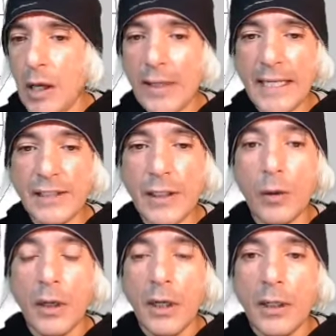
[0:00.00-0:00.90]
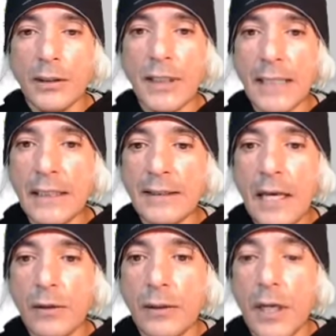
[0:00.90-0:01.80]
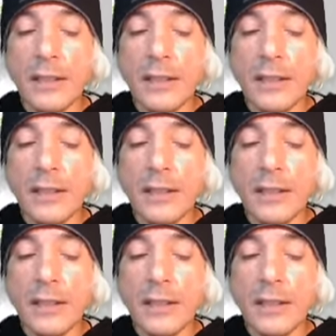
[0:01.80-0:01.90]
Okay, so check this out.